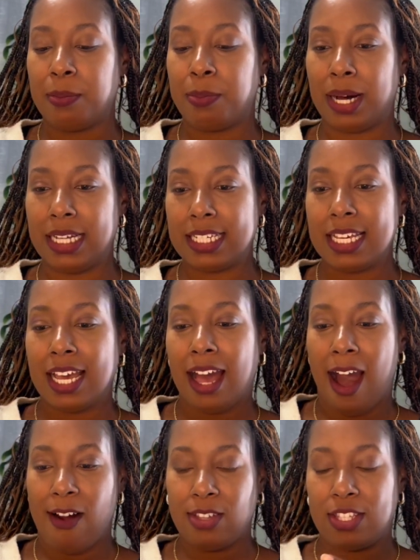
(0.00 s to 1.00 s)
But
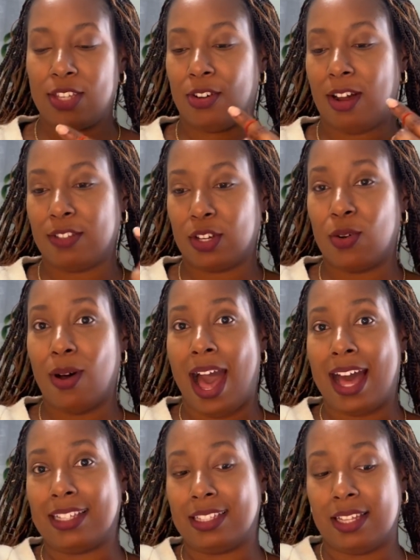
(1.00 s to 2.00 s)
obviously you don't have to go
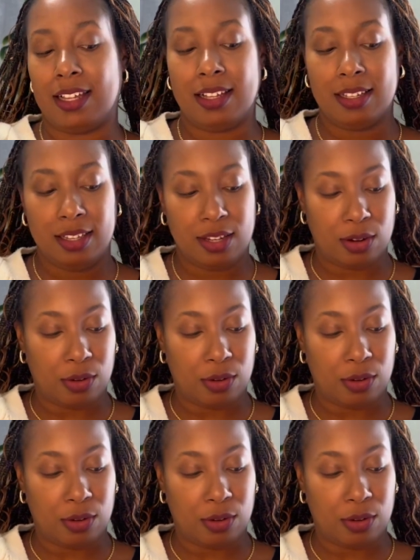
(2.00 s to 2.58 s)
as, you know,